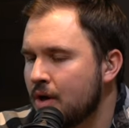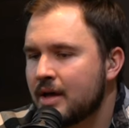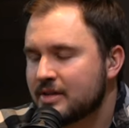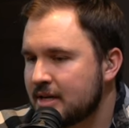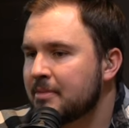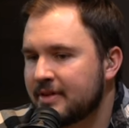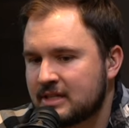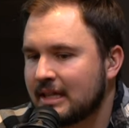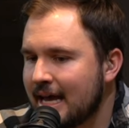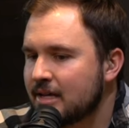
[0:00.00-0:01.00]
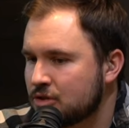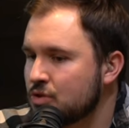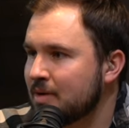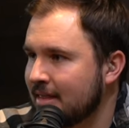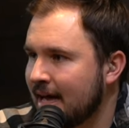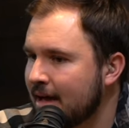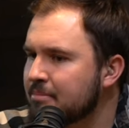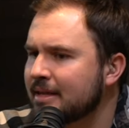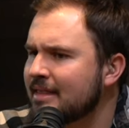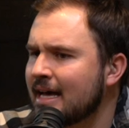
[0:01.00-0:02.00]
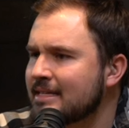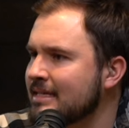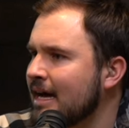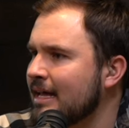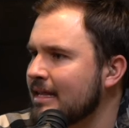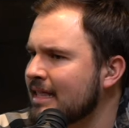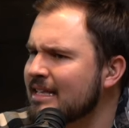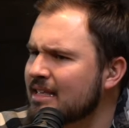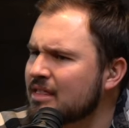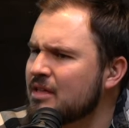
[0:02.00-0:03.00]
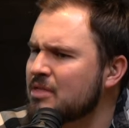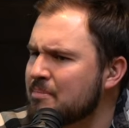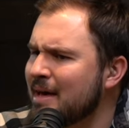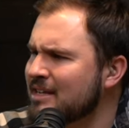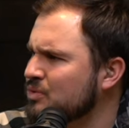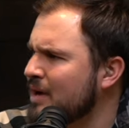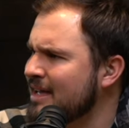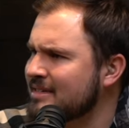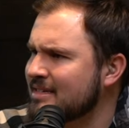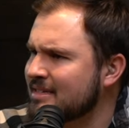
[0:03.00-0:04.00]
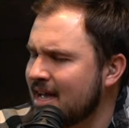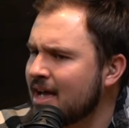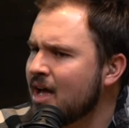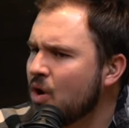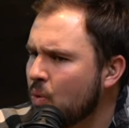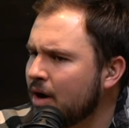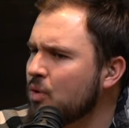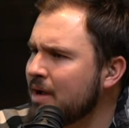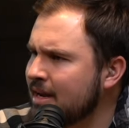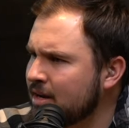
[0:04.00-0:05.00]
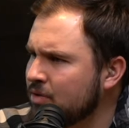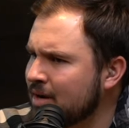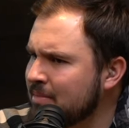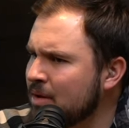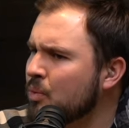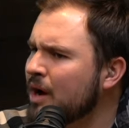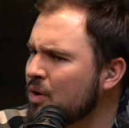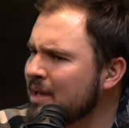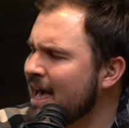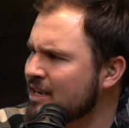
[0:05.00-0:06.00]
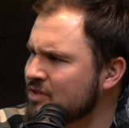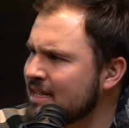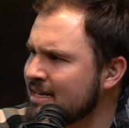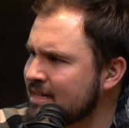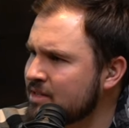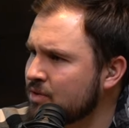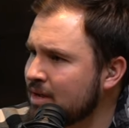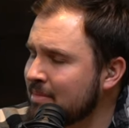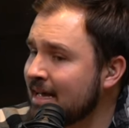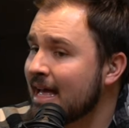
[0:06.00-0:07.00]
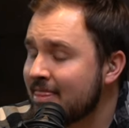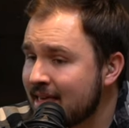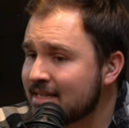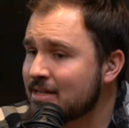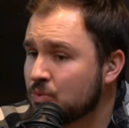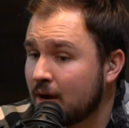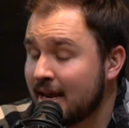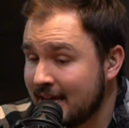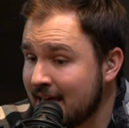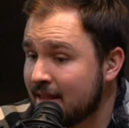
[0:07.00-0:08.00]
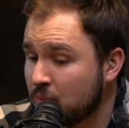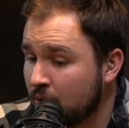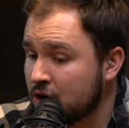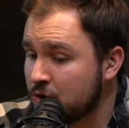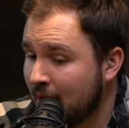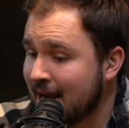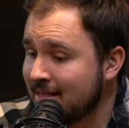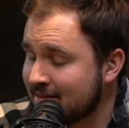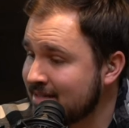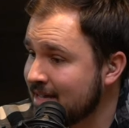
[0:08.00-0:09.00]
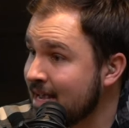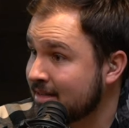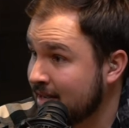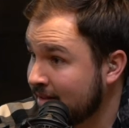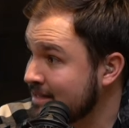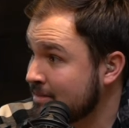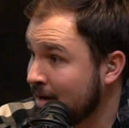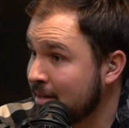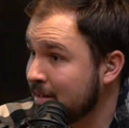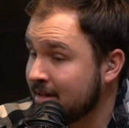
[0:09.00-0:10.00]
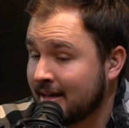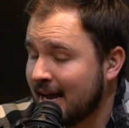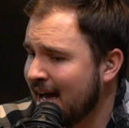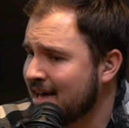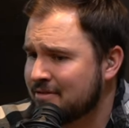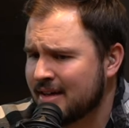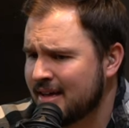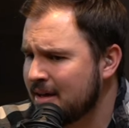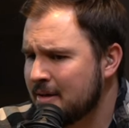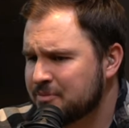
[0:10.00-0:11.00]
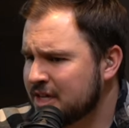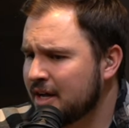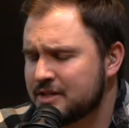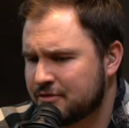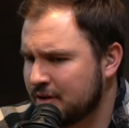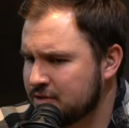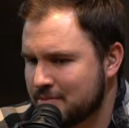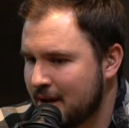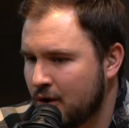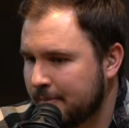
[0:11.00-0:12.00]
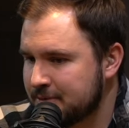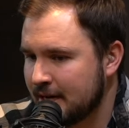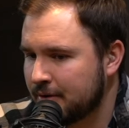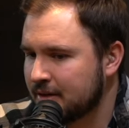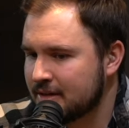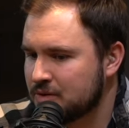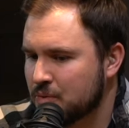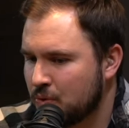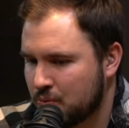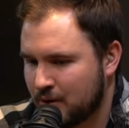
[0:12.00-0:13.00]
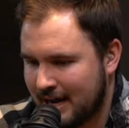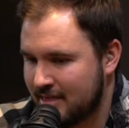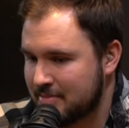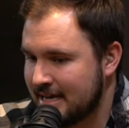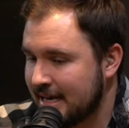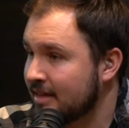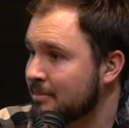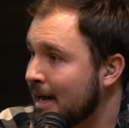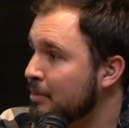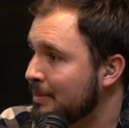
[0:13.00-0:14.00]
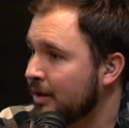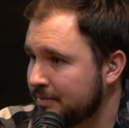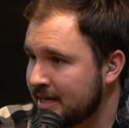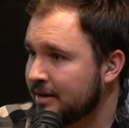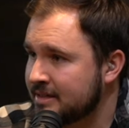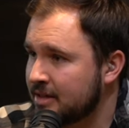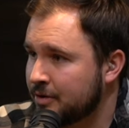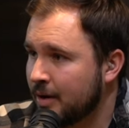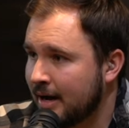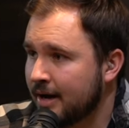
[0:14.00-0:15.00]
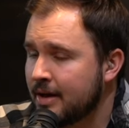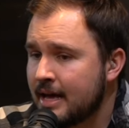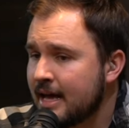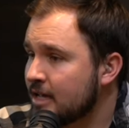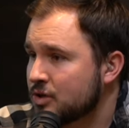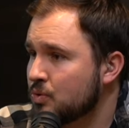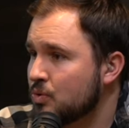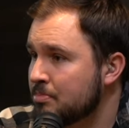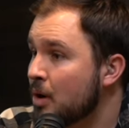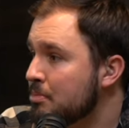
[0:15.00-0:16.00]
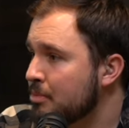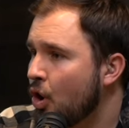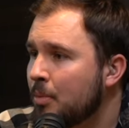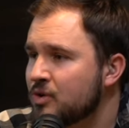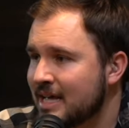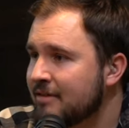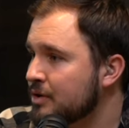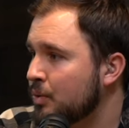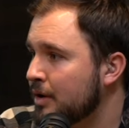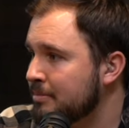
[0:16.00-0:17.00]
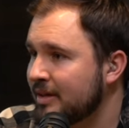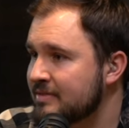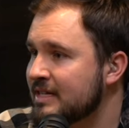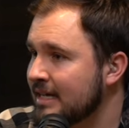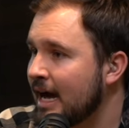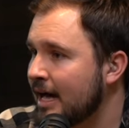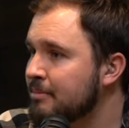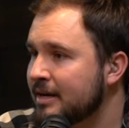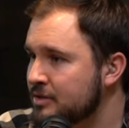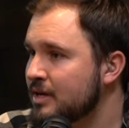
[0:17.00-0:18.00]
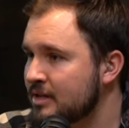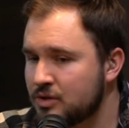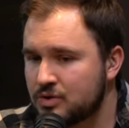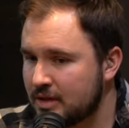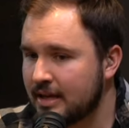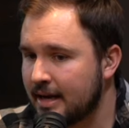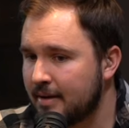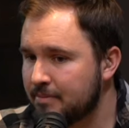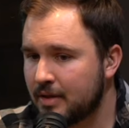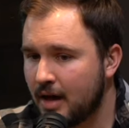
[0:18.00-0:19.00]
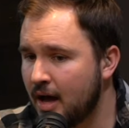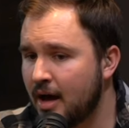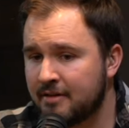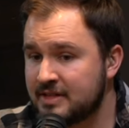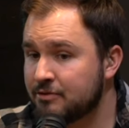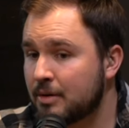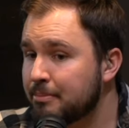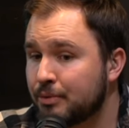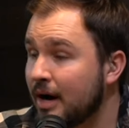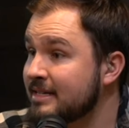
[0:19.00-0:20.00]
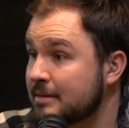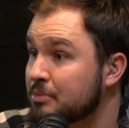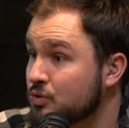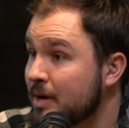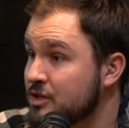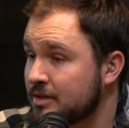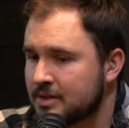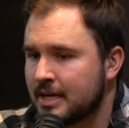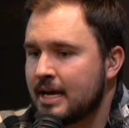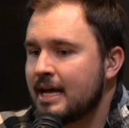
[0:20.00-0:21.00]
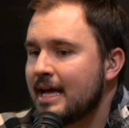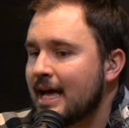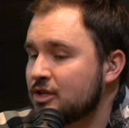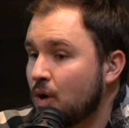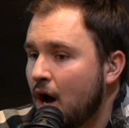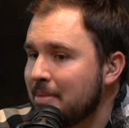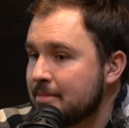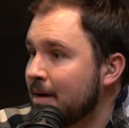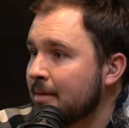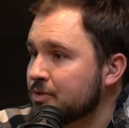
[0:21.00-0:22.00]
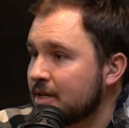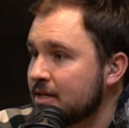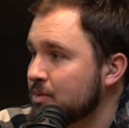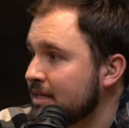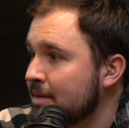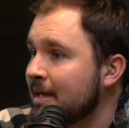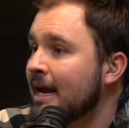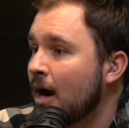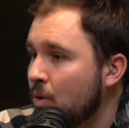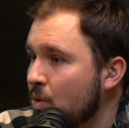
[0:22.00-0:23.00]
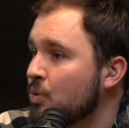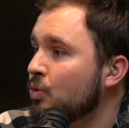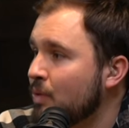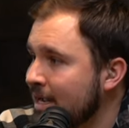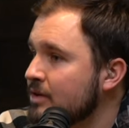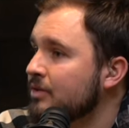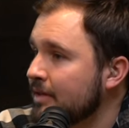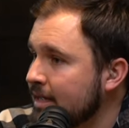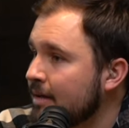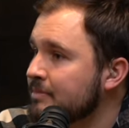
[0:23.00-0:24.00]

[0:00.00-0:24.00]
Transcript: some of us like doing that, but that's not that the, the best way is to say, where are we in agreement? Where are we actually in disagreement? And this is and again, where you heighten the stakes, at least in my opinion. Like I have tons of friends from my hometown because we're, we're, kind of the beginning of the Bible Belt down in Southern Ohio, and so m- almost everyone believes in God, but it's it's usually like uh, of different Protestant persuasions. And so I'll be in Bible studies with them and I'll will regularly come